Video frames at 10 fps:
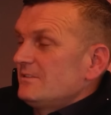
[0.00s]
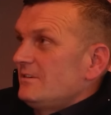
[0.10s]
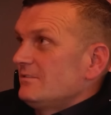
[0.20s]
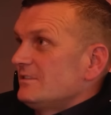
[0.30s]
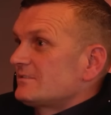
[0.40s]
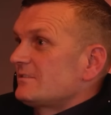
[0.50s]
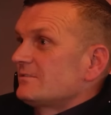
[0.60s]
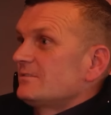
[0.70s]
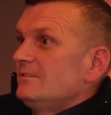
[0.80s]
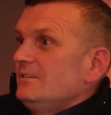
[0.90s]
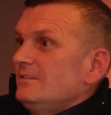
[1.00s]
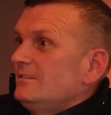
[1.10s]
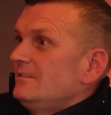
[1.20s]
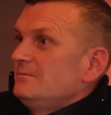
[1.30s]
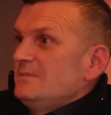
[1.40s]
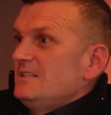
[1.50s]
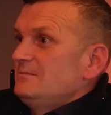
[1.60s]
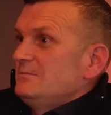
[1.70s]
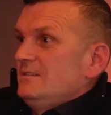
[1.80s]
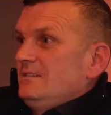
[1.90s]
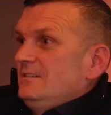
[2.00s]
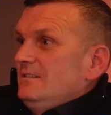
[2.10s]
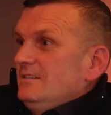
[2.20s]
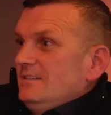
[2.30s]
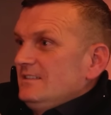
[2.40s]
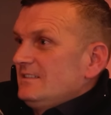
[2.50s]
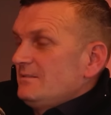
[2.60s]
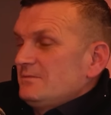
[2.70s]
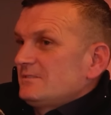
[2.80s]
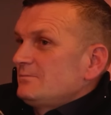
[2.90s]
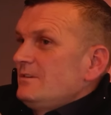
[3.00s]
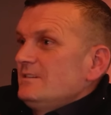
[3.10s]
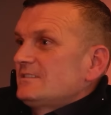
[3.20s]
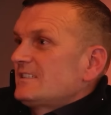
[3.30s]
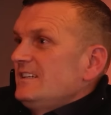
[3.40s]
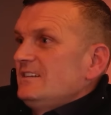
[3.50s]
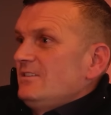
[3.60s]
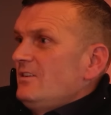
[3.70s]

God rest her Oh man, but that was one scare.